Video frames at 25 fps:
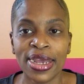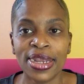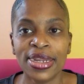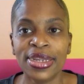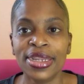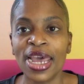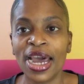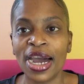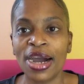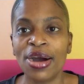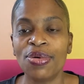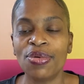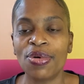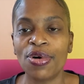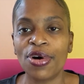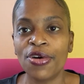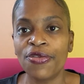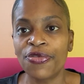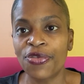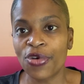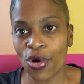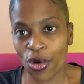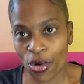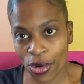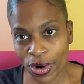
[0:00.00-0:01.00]
Now,
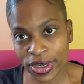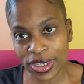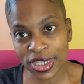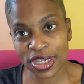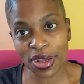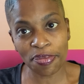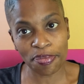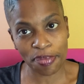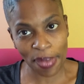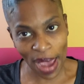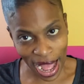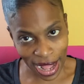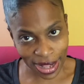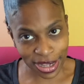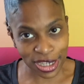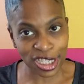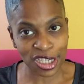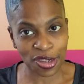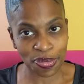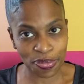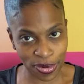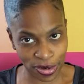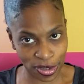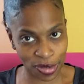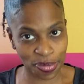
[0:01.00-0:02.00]
of course, a
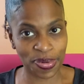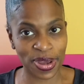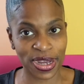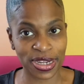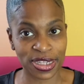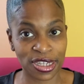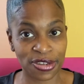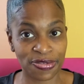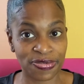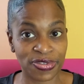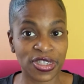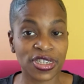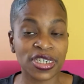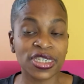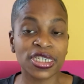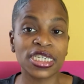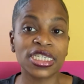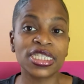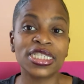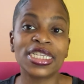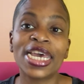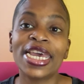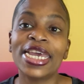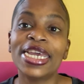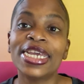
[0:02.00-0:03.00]
balanced perspective is going
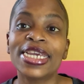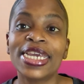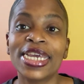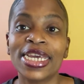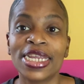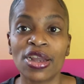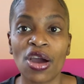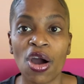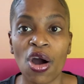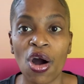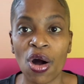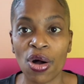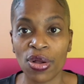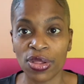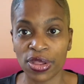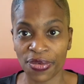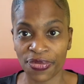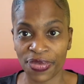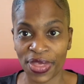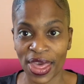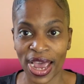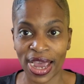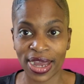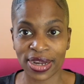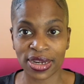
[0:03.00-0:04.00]
to take in all
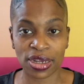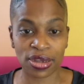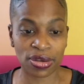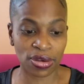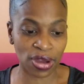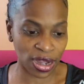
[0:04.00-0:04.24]
of that.